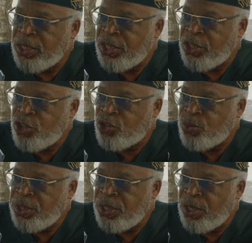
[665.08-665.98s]
in the
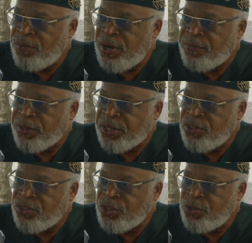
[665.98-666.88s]
history of
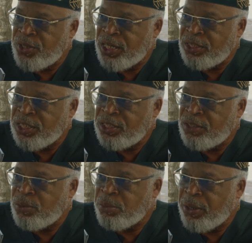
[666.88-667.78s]
Africans in the United
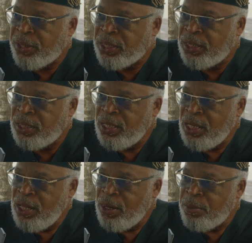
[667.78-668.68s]
States of America
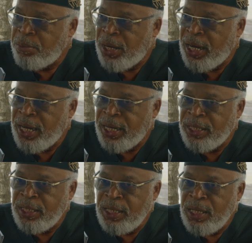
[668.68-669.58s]

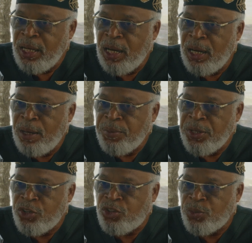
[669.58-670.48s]
by
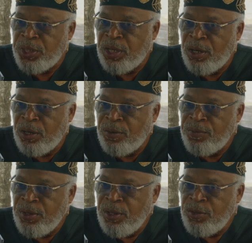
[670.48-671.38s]
the history
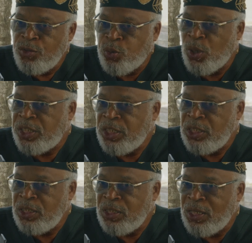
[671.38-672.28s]
of
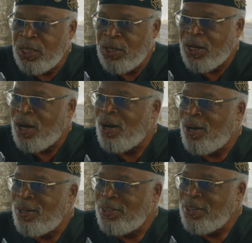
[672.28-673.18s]
20 and
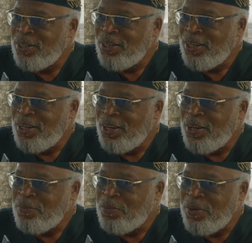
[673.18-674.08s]
odd
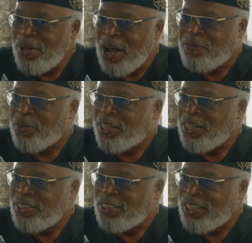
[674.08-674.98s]

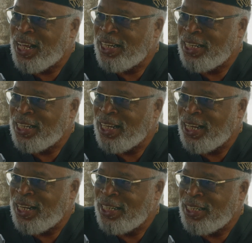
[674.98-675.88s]
Africans landing
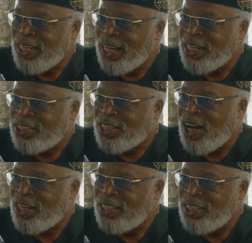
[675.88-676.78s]
in the English
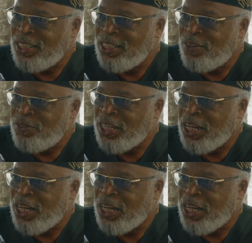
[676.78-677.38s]
colony of